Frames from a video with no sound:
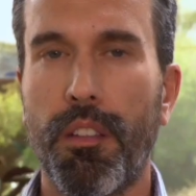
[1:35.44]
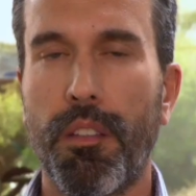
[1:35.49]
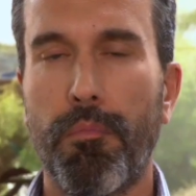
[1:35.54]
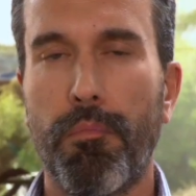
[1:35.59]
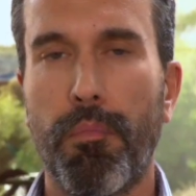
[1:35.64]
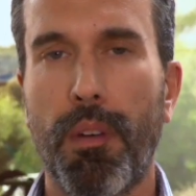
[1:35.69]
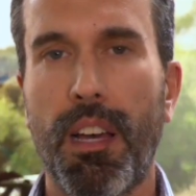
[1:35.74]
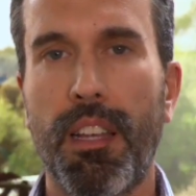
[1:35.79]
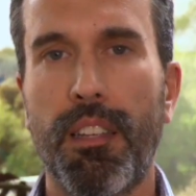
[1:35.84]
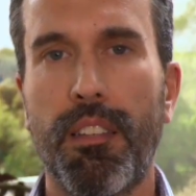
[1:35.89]
the
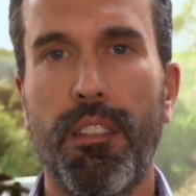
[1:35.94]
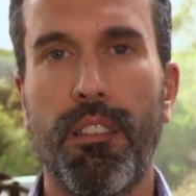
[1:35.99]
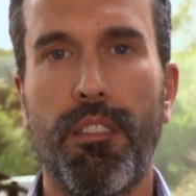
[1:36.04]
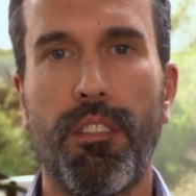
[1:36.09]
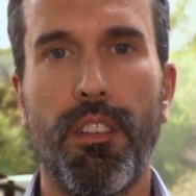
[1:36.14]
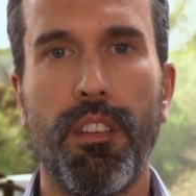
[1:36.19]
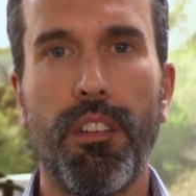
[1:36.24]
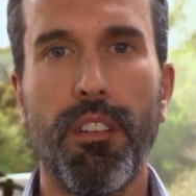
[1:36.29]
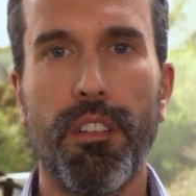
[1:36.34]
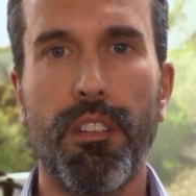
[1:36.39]

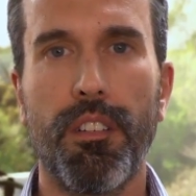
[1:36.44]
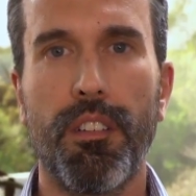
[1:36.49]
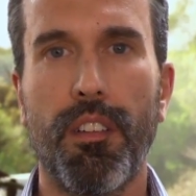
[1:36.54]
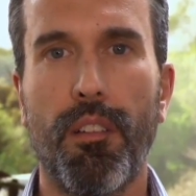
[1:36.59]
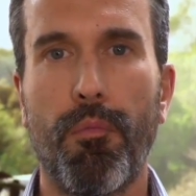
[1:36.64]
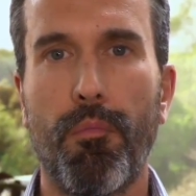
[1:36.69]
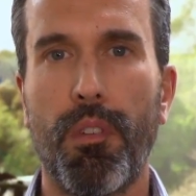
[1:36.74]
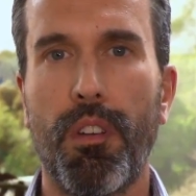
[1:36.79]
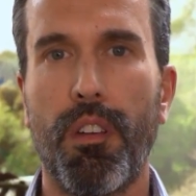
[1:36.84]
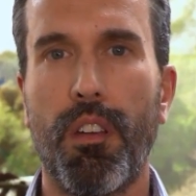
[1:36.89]
past
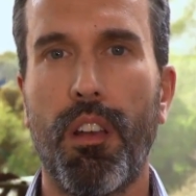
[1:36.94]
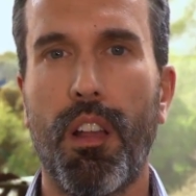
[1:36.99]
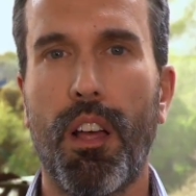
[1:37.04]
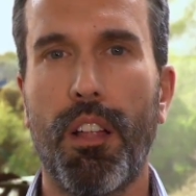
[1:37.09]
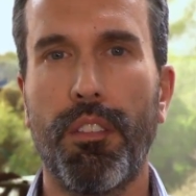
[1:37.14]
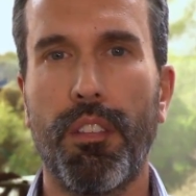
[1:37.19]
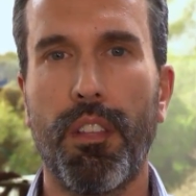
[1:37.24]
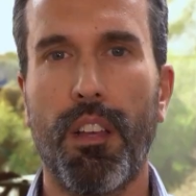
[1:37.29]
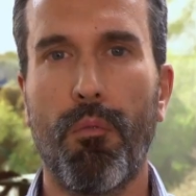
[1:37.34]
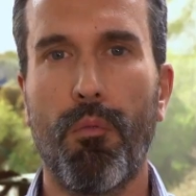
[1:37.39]
years, I mean,
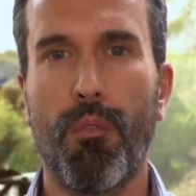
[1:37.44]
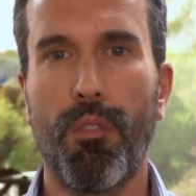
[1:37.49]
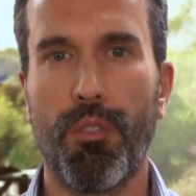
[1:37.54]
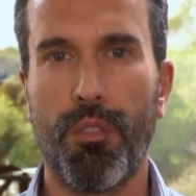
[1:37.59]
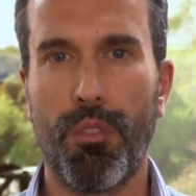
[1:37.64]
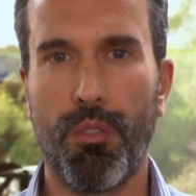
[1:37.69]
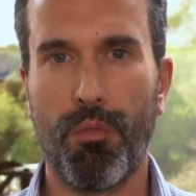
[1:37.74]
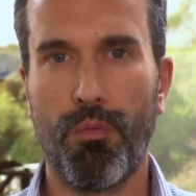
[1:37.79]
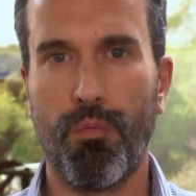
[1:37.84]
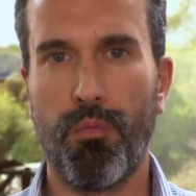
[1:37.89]
Nanta
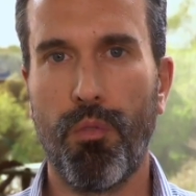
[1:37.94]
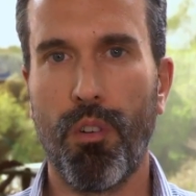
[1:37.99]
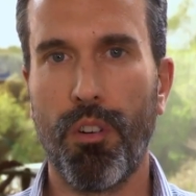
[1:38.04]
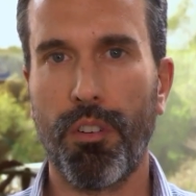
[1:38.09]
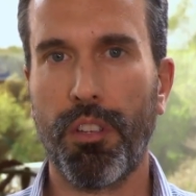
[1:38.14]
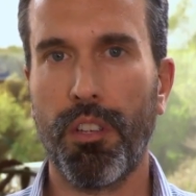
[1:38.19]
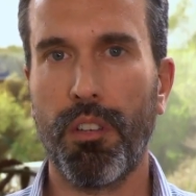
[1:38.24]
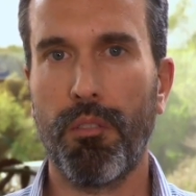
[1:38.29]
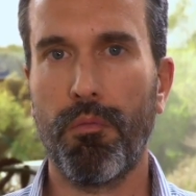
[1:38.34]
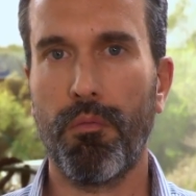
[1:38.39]
was
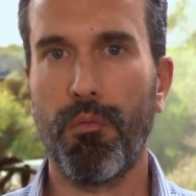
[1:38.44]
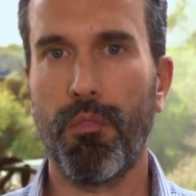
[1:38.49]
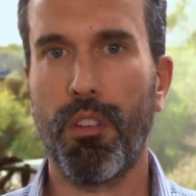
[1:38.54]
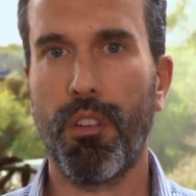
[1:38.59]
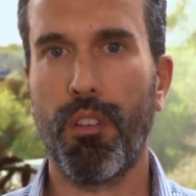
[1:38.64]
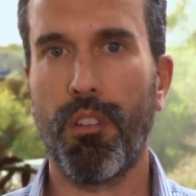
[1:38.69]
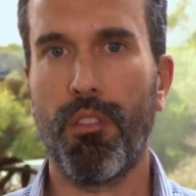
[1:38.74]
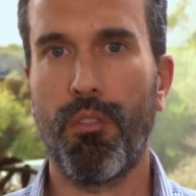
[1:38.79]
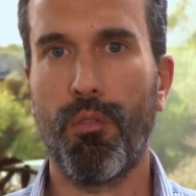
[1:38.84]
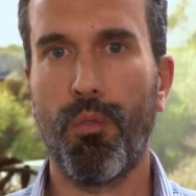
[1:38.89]
working
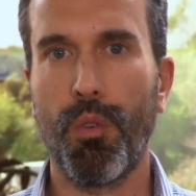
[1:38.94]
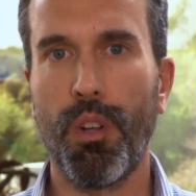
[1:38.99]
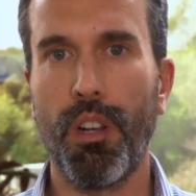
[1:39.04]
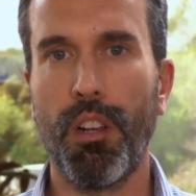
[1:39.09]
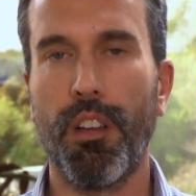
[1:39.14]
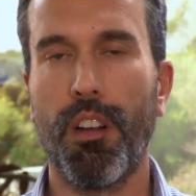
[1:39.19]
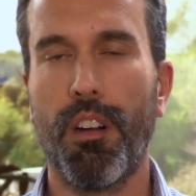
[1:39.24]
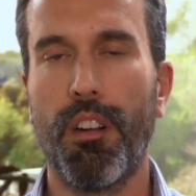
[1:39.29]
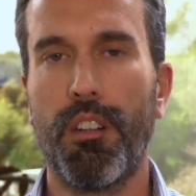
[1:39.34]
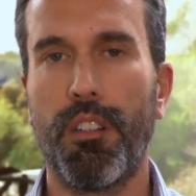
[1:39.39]

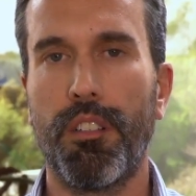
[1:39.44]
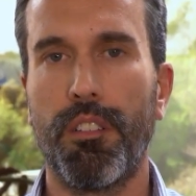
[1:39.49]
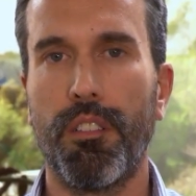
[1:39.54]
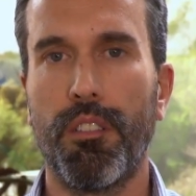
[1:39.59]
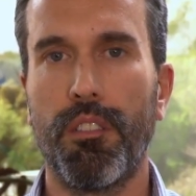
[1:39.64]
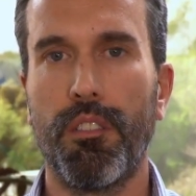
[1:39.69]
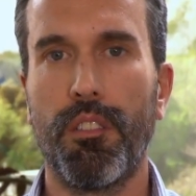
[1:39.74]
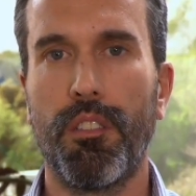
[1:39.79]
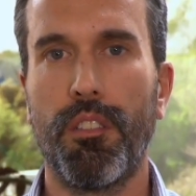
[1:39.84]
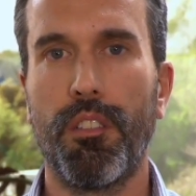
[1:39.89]
really hard
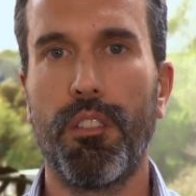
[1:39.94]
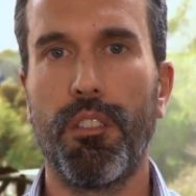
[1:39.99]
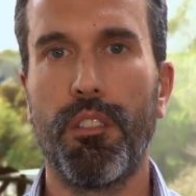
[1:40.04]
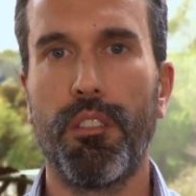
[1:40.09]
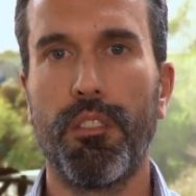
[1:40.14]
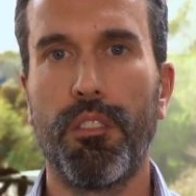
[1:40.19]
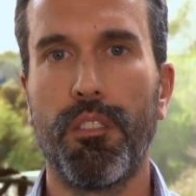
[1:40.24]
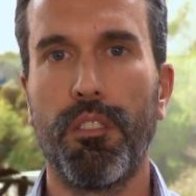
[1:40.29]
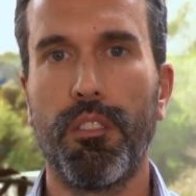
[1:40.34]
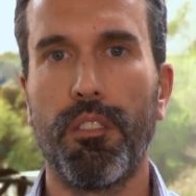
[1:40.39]
on
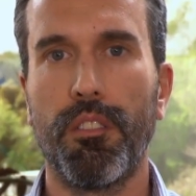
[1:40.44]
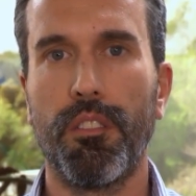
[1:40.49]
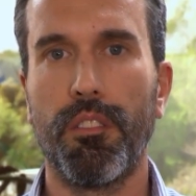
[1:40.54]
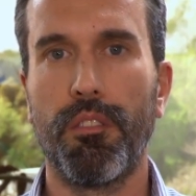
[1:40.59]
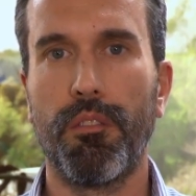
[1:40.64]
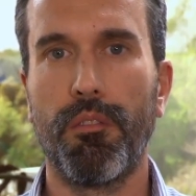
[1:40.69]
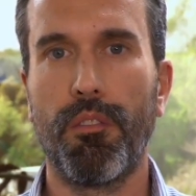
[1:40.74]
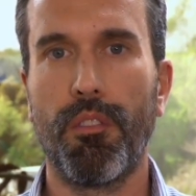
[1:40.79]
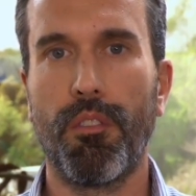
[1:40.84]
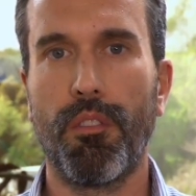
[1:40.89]

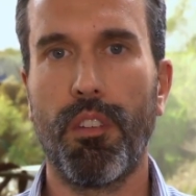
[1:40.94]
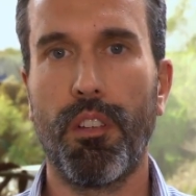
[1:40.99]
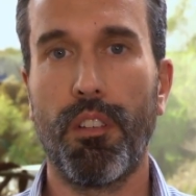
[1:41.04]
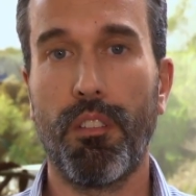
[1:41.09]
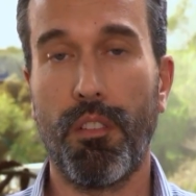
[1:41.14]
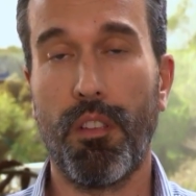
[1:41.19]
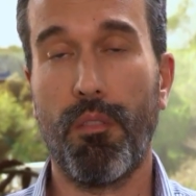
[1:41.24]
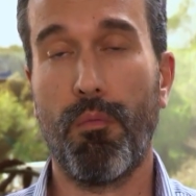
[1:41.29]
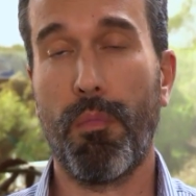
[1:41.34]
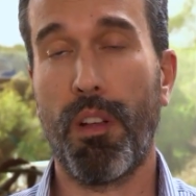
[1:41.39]

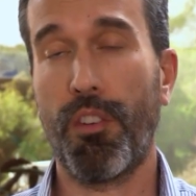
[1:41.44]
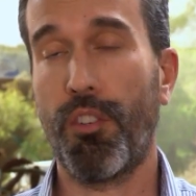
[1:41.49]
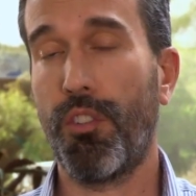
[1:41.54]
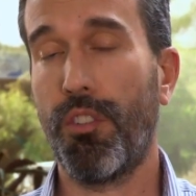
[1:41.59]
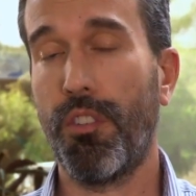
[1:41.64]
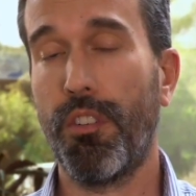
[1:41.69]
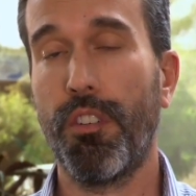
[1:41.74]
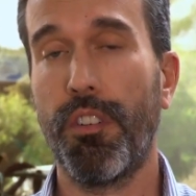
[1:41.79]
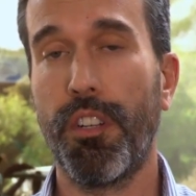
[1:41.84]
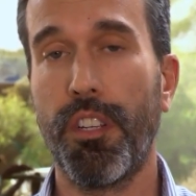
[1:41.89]
in
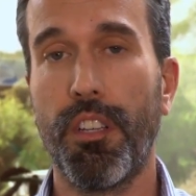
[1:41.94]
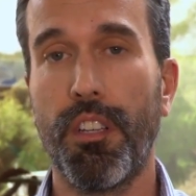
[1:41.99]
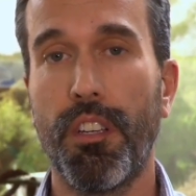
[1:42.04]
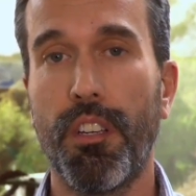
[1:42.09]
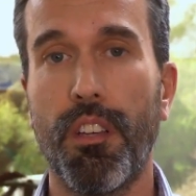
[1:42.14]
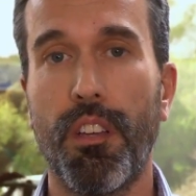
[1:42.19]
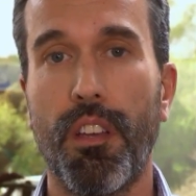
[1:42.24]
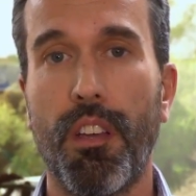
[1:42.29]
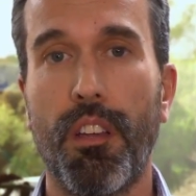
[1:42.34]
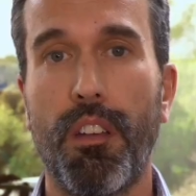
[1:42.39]

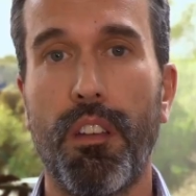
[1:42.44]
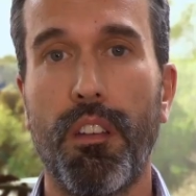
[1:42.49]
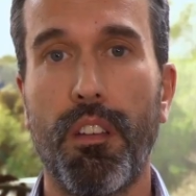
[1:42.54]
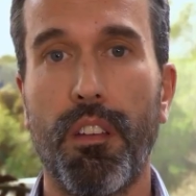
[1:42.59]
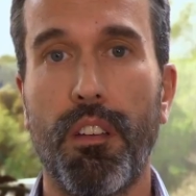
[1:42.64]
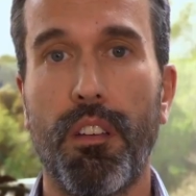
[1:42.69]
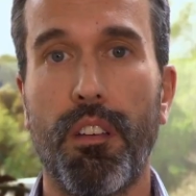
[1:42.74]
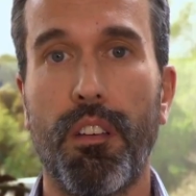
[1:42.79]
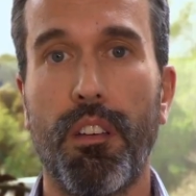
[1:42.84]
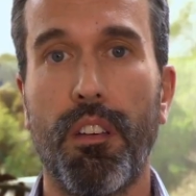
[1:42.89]
machinery
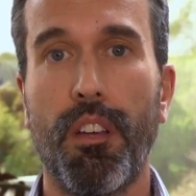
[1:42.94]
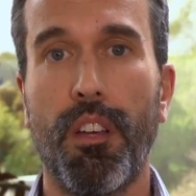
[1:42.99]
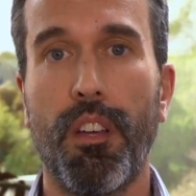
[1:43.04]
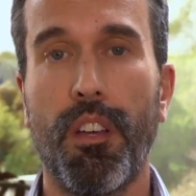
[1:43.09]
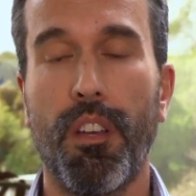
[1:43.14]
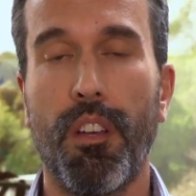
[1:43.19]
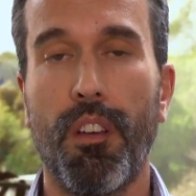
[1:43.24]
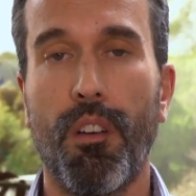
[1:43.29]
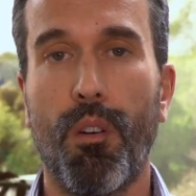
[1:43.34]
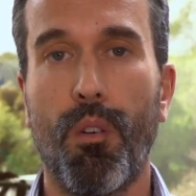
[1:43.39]
and
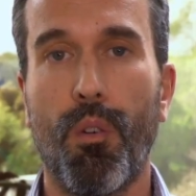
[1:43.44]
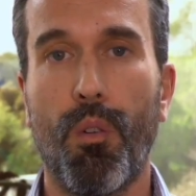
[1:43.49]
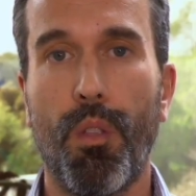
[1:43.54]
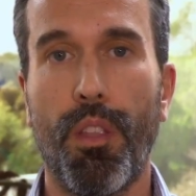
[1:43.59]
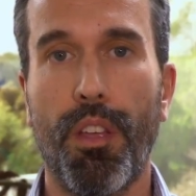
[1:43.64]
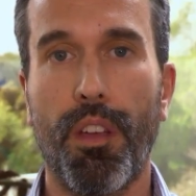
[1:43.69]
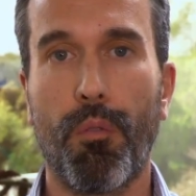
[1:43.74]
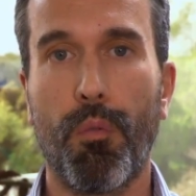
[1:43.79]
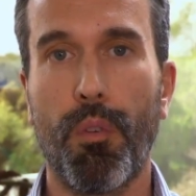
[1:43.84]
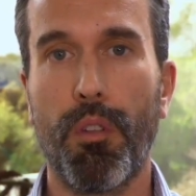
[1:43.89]
all
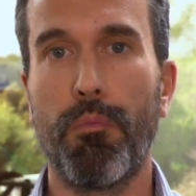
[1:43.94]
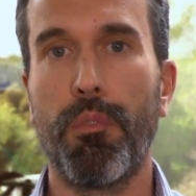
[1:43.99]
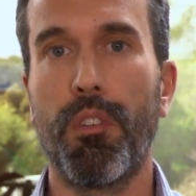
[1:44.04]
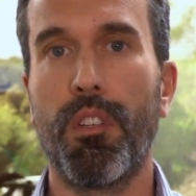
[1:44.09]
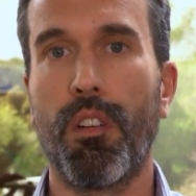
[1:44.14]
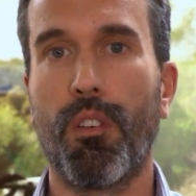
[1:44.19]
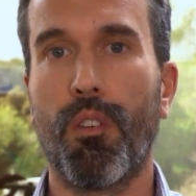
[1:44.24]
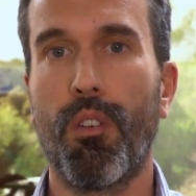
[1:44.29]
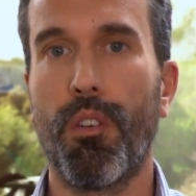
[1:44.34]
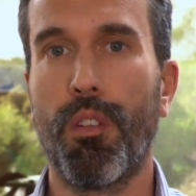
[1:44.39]
the
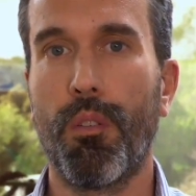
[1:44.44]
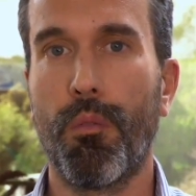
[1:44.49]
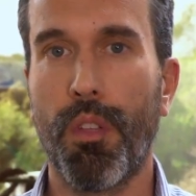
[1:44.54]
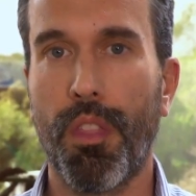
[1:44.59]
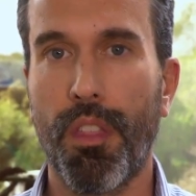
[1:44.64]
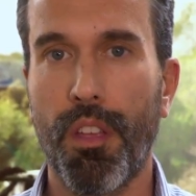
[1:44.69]
equipment according with